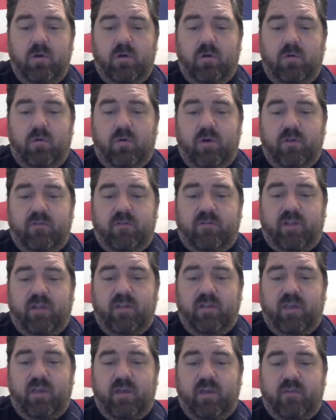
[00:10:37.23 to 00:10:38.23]
was
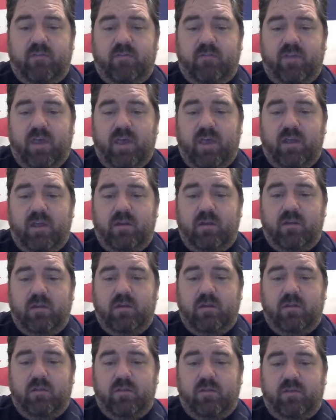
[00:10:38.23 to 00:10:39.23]
telling us that
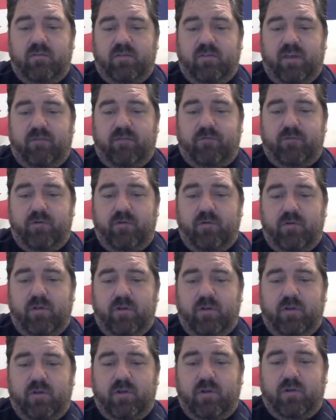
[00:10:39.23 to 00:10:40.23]
this Hefner
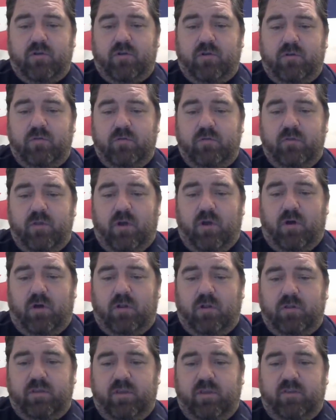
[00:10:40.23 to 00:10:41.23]
and
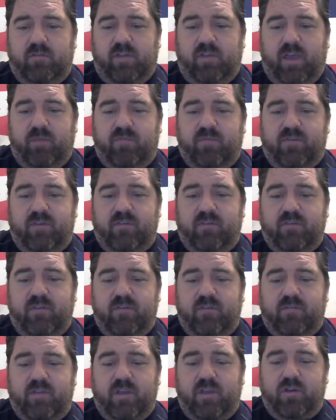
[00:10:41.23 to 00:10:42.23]
all these tapes
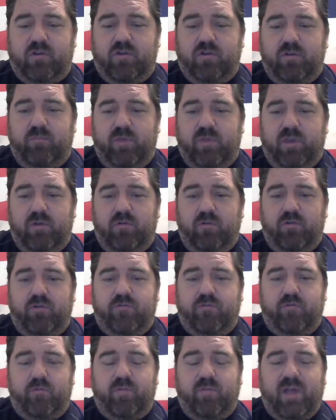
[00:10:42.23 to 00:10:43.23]
exist and could be
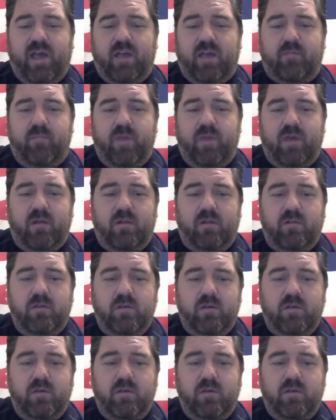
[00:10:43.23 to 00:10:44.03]
used for blackmail.